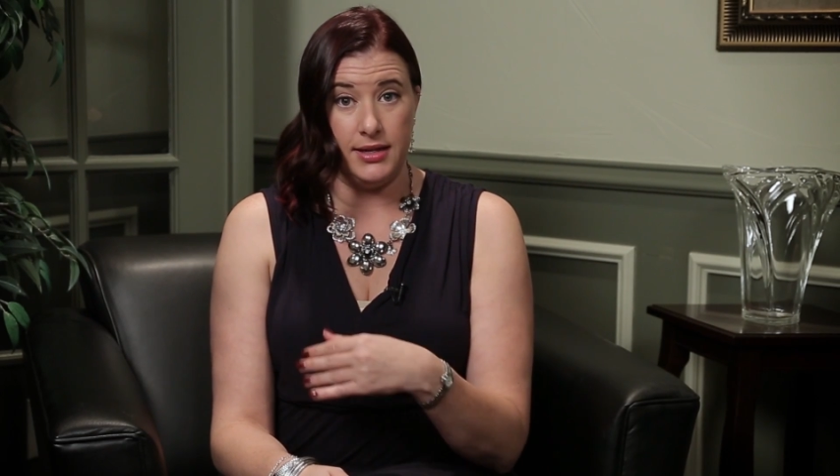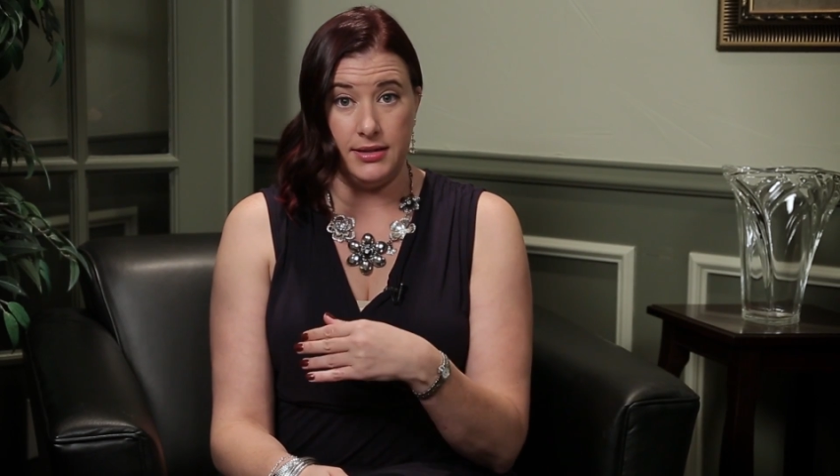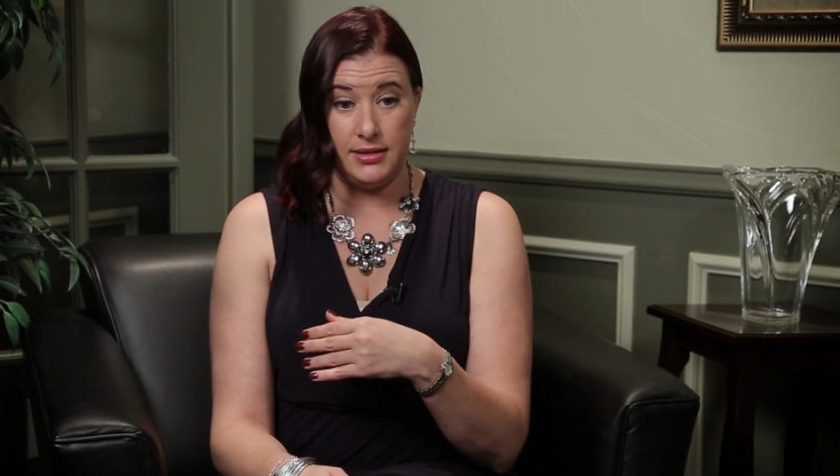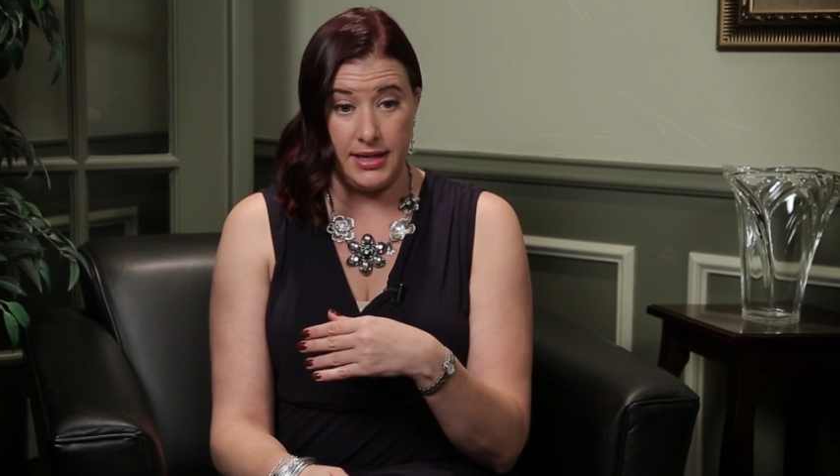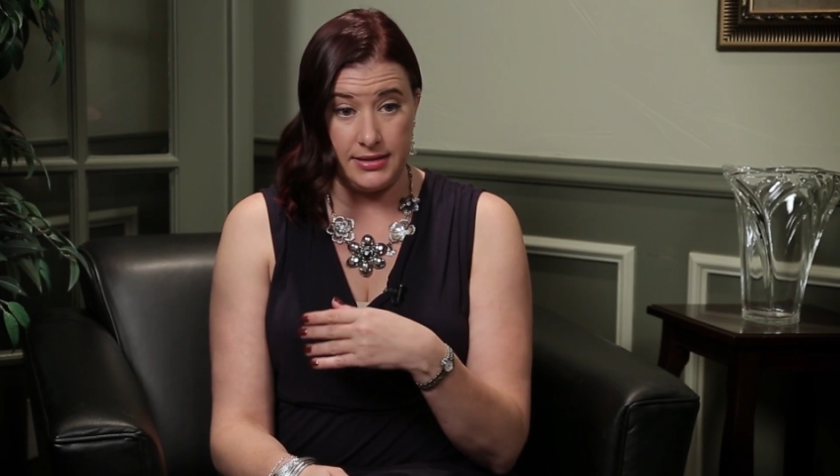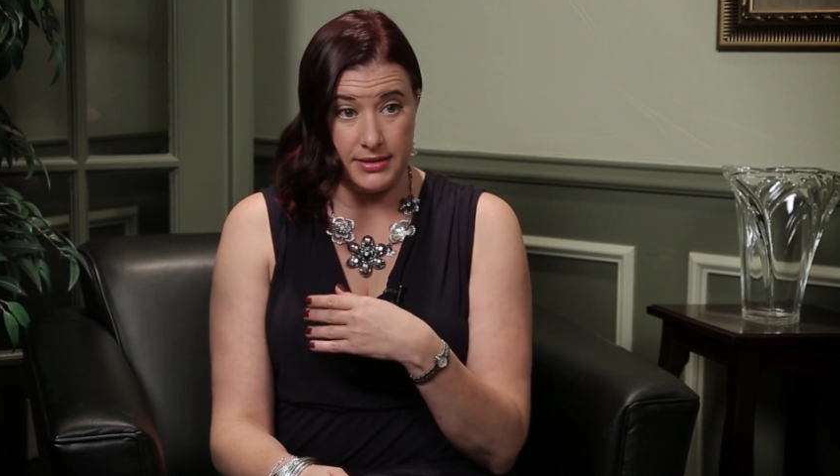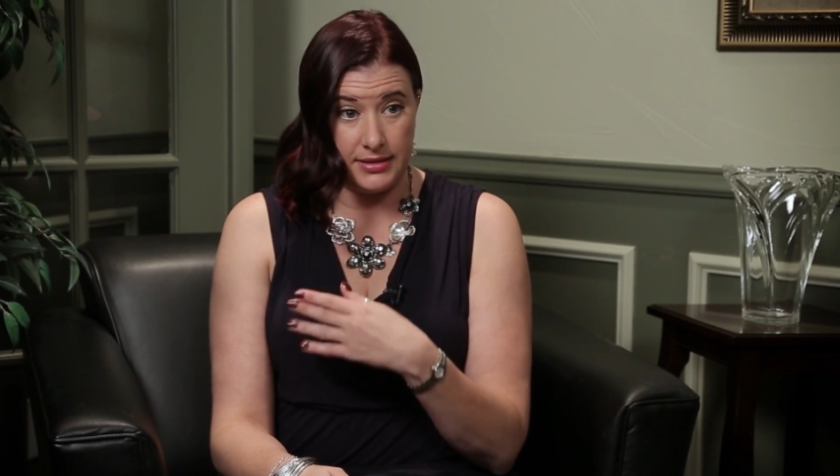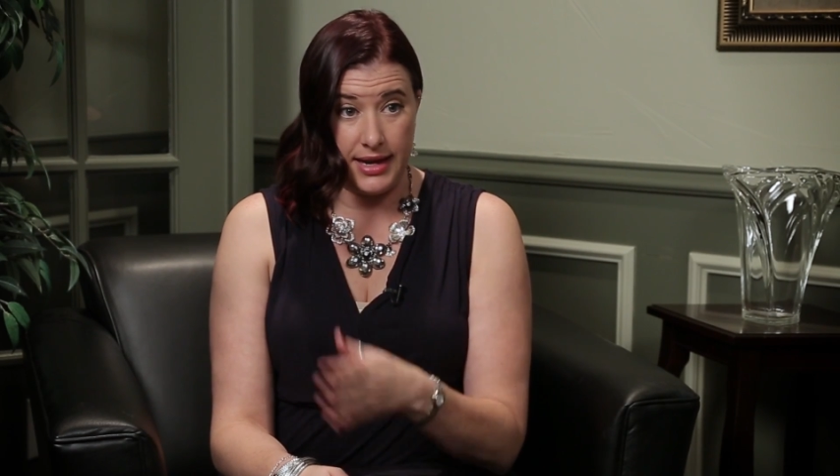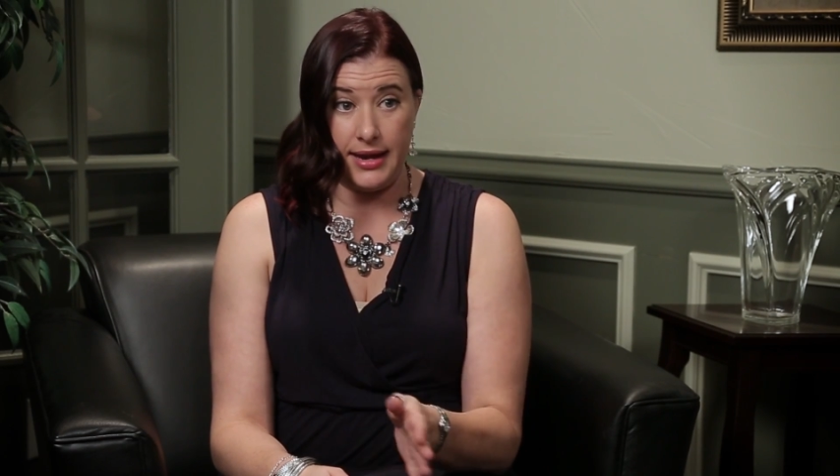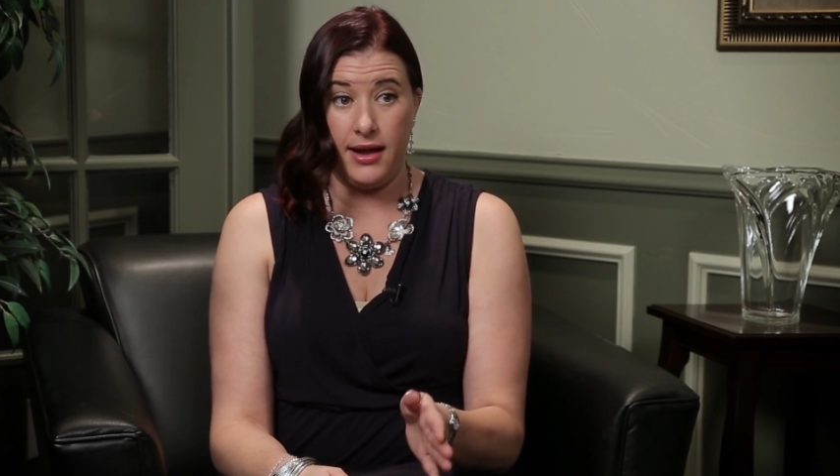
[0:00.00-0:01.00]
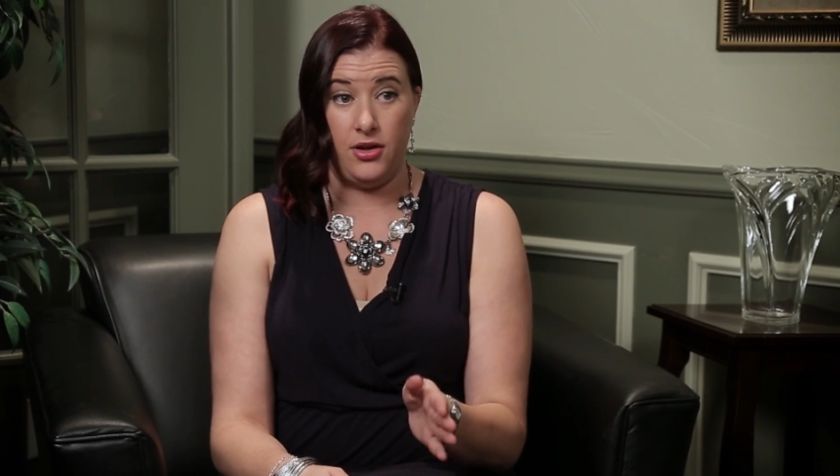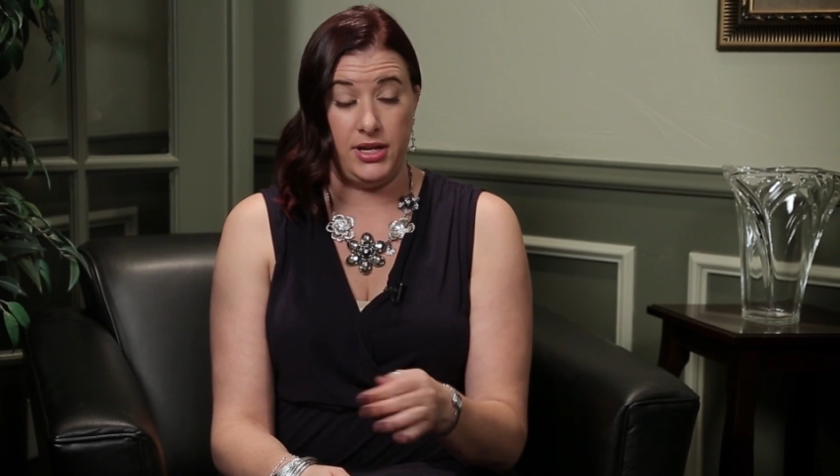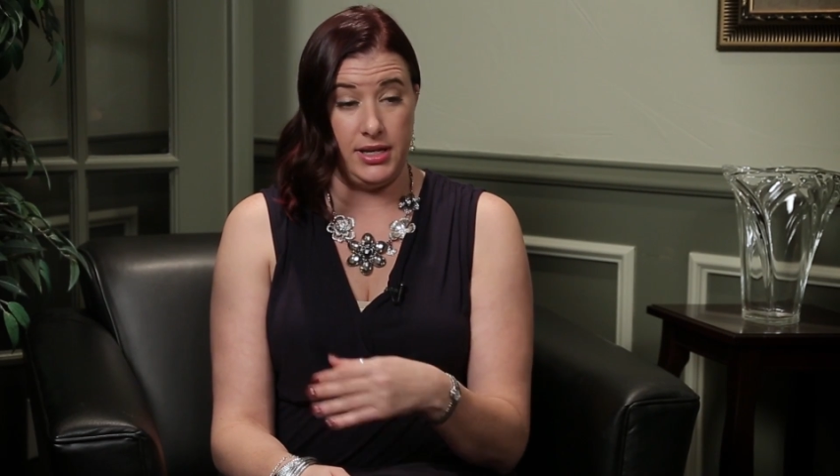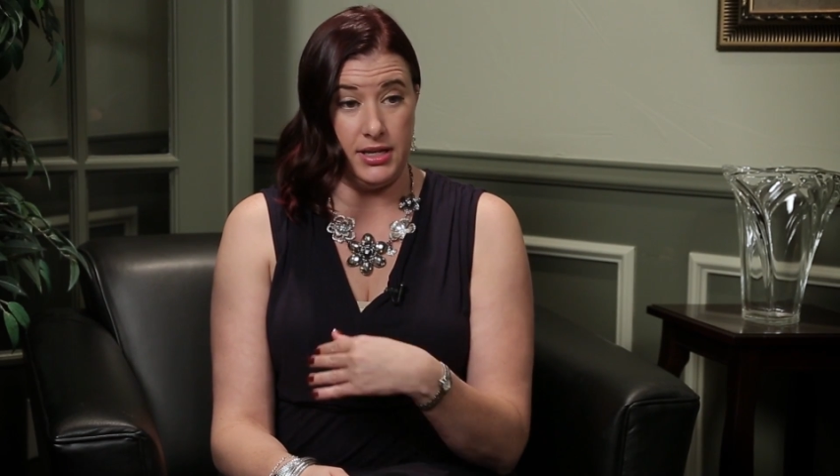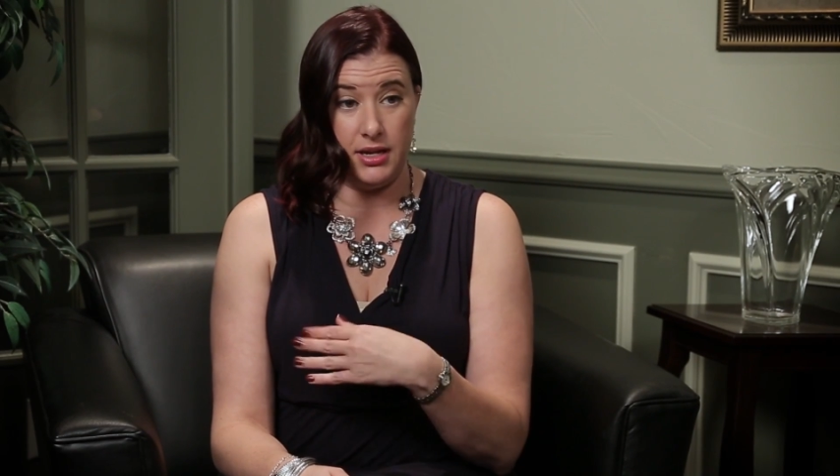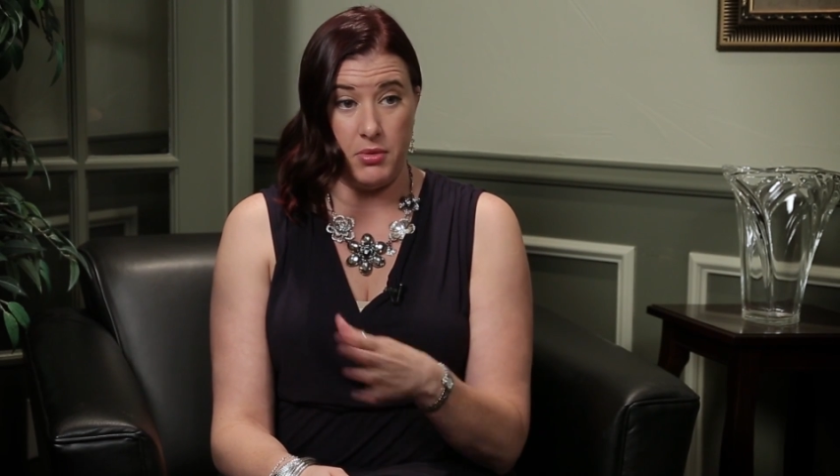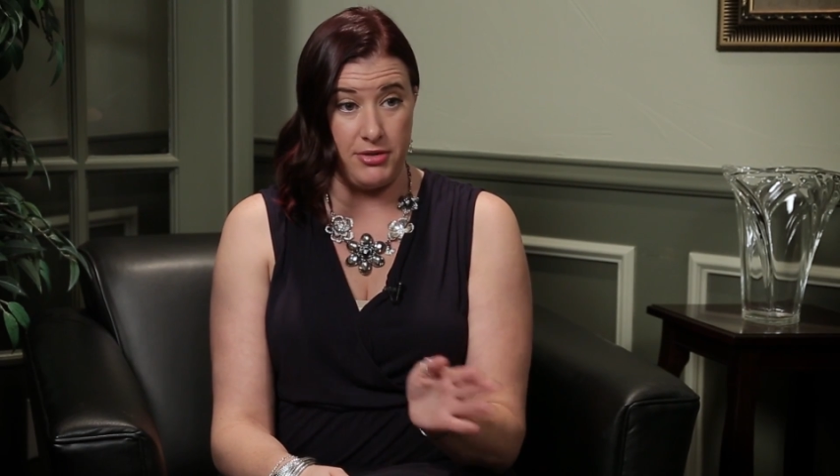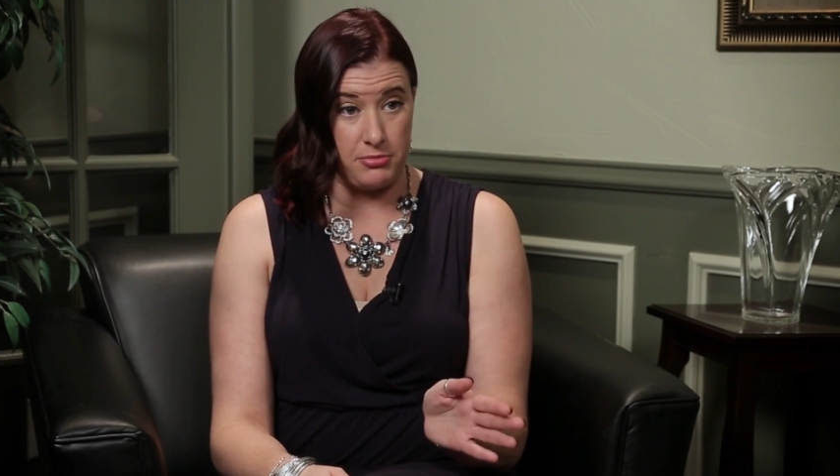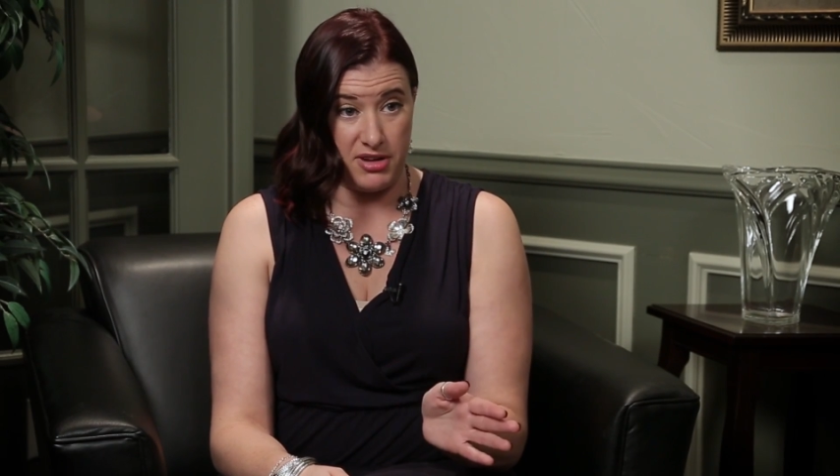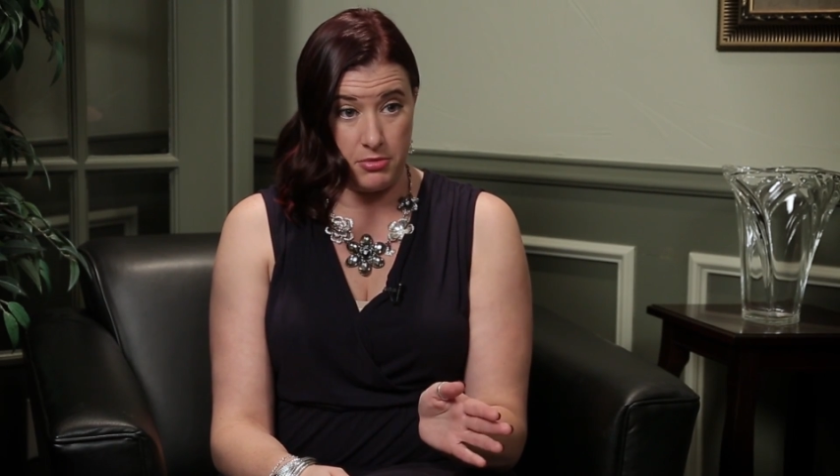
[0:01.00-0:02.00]
and lay down and get
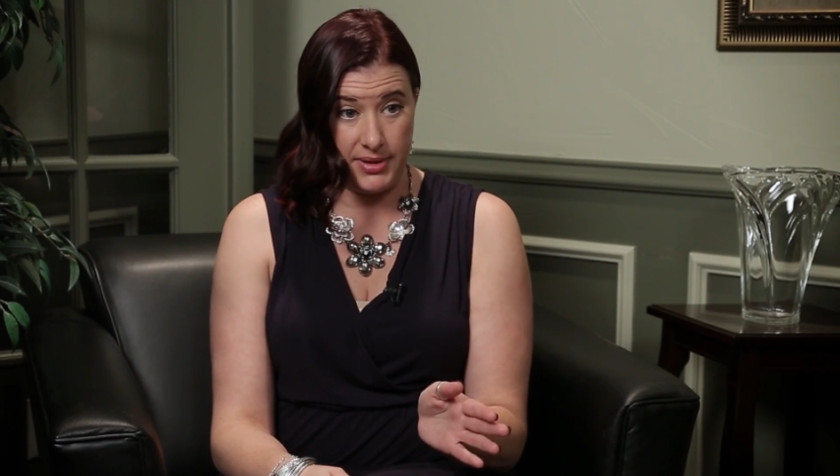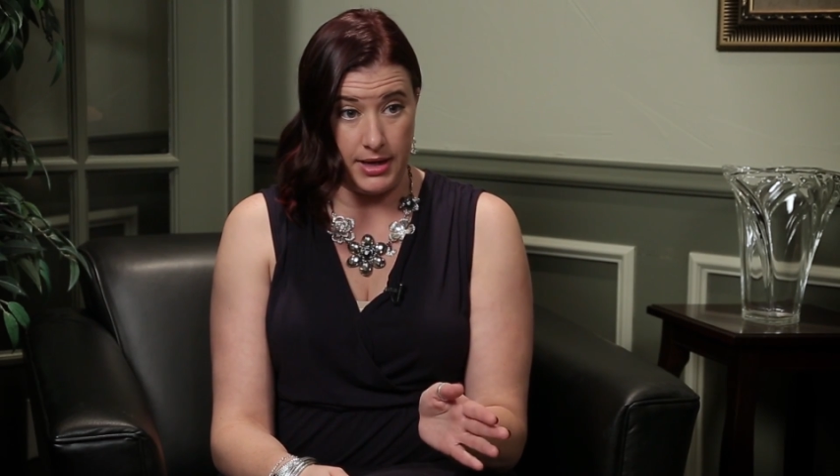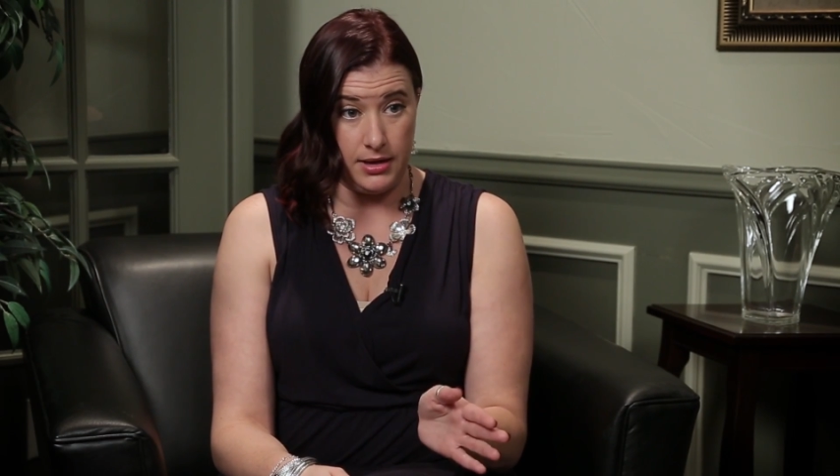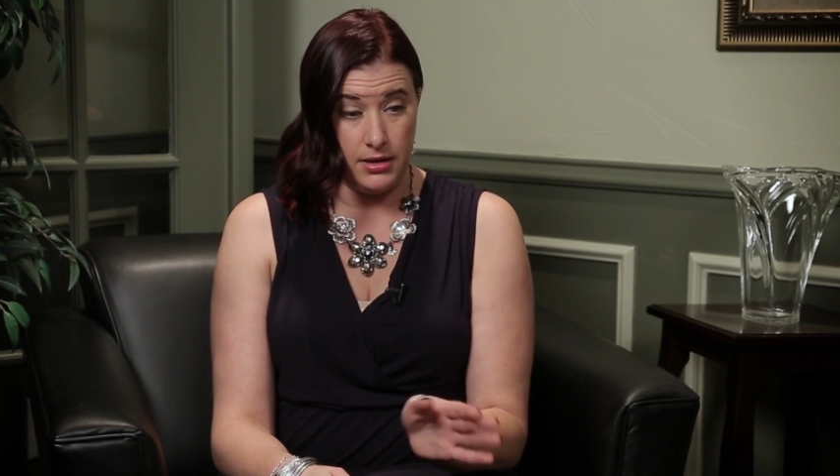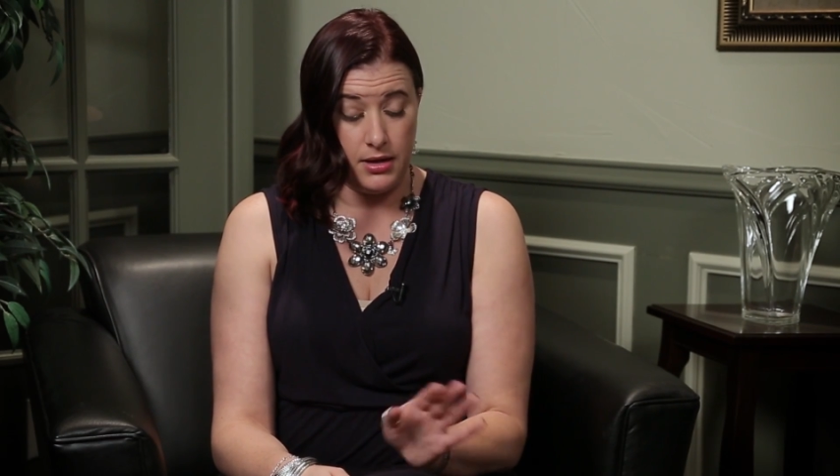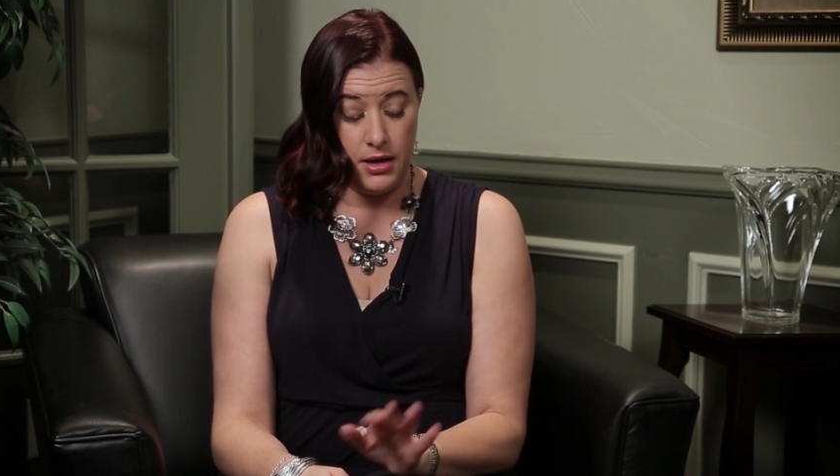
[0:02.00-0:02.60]
away from everybody.